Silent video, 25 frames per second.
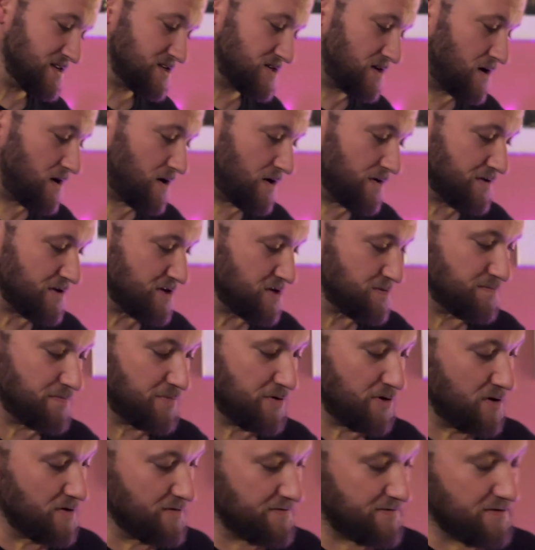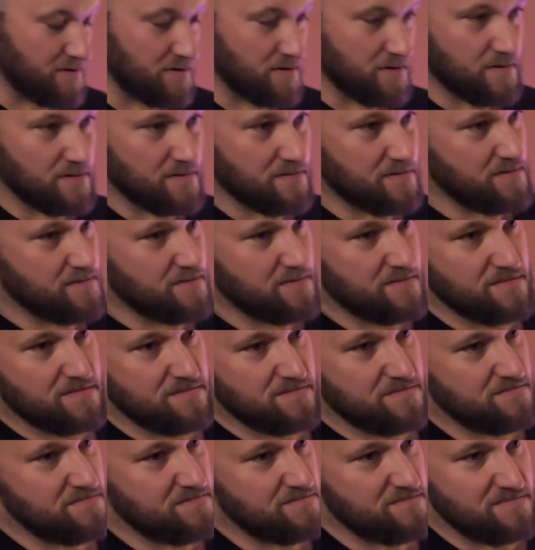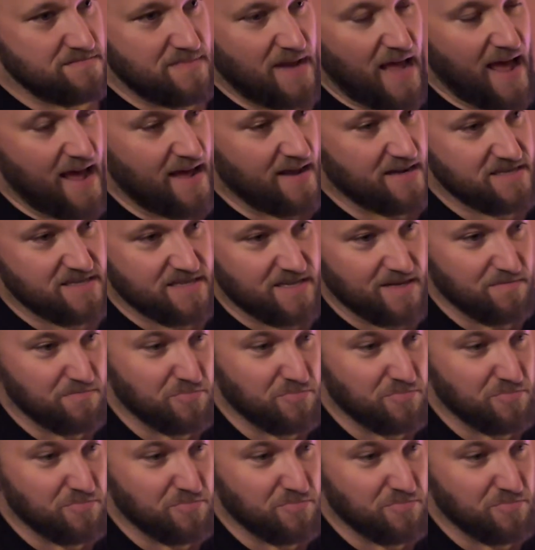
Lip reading: all these beautiful, nasty